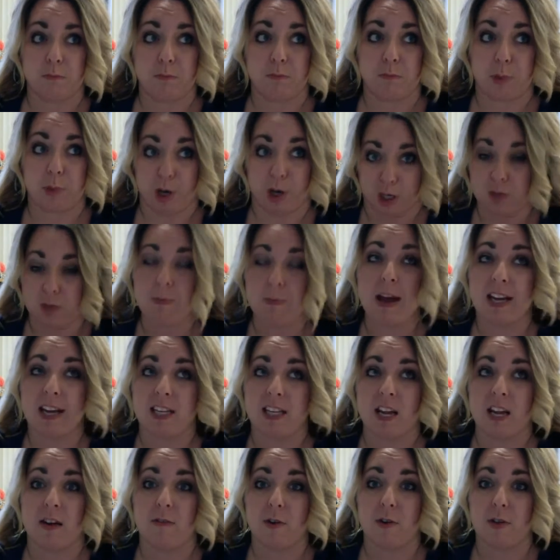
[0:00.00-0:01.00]

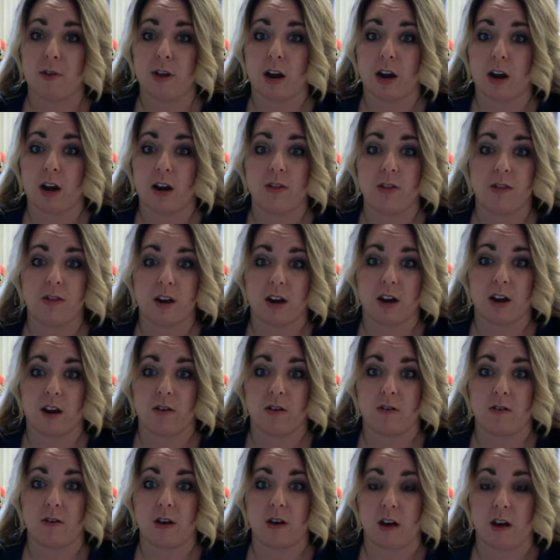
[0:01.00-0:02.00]
perspective or
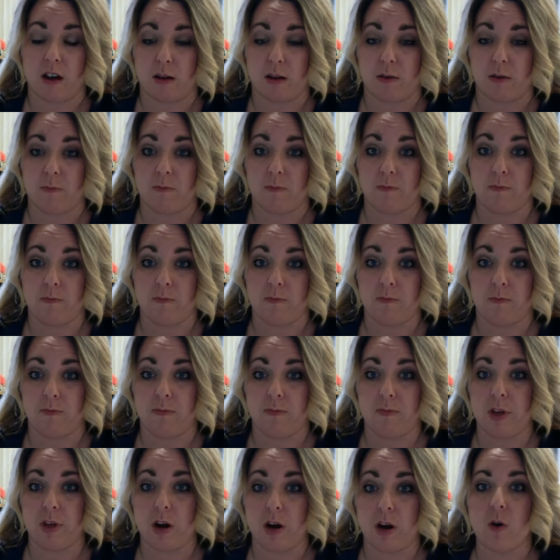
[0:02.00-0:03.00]
their
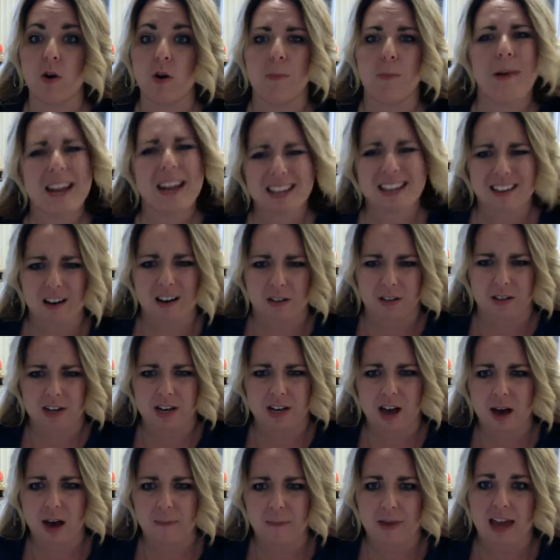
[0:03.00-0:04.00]
own opinion on the
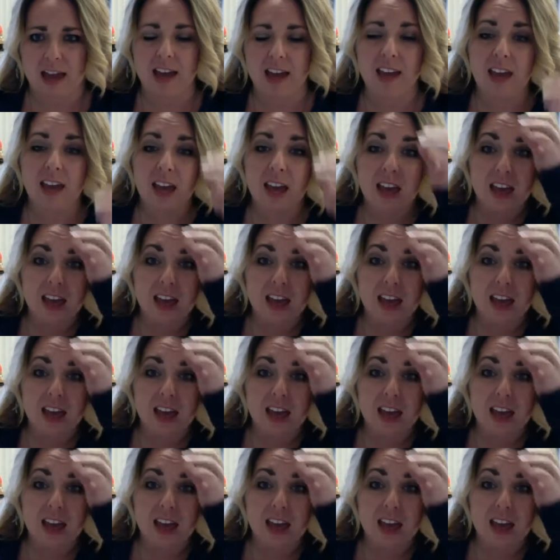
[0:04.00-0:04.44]
topic.